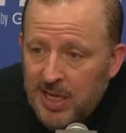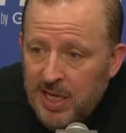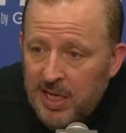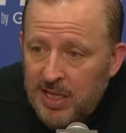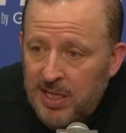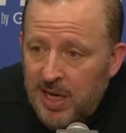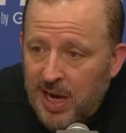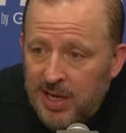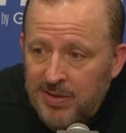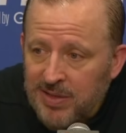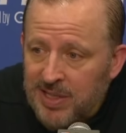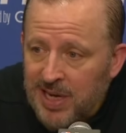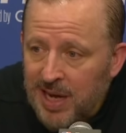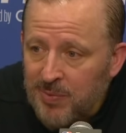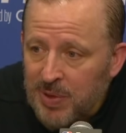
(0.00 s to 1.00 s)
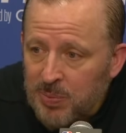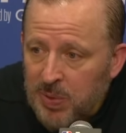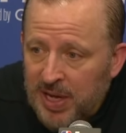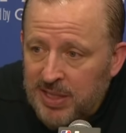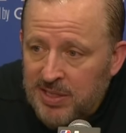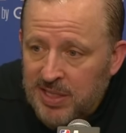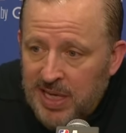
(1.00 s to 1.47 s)
you're not
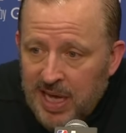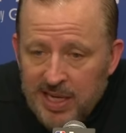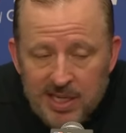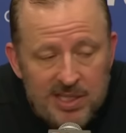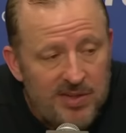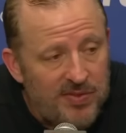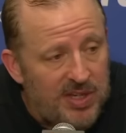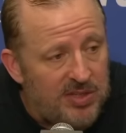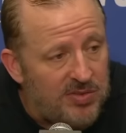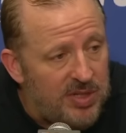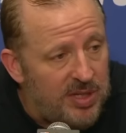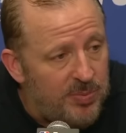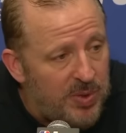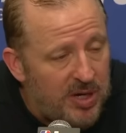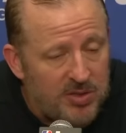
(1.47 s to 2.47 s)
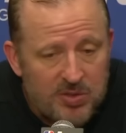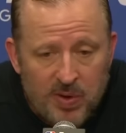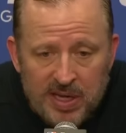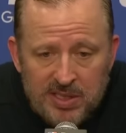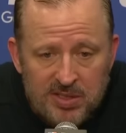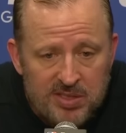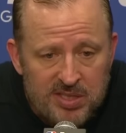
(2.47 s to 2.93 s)
replacing that individually. But it was
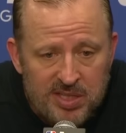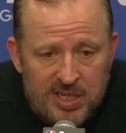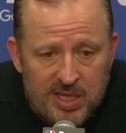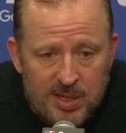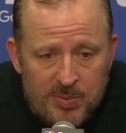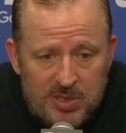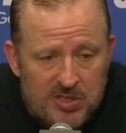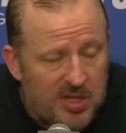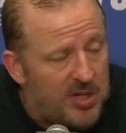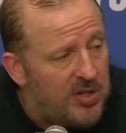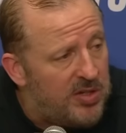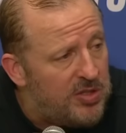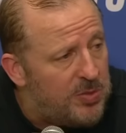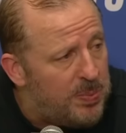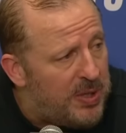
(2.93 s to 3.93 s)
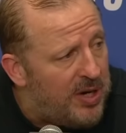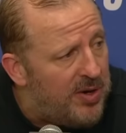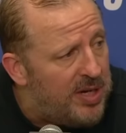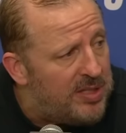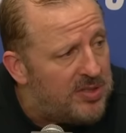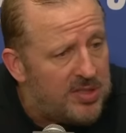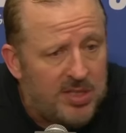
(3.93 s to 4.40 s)
great to see him. He's in good
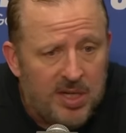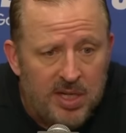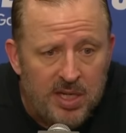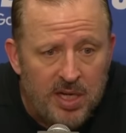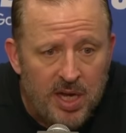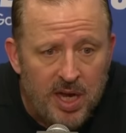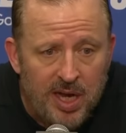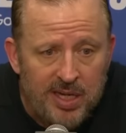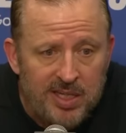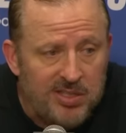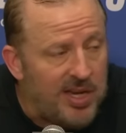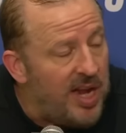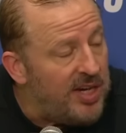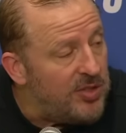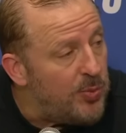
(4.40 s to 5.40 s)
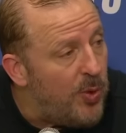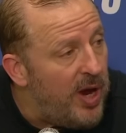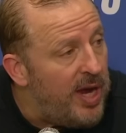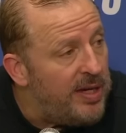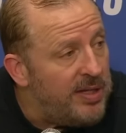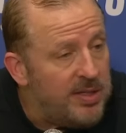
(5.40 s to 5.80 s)
spirits, and he's on his way.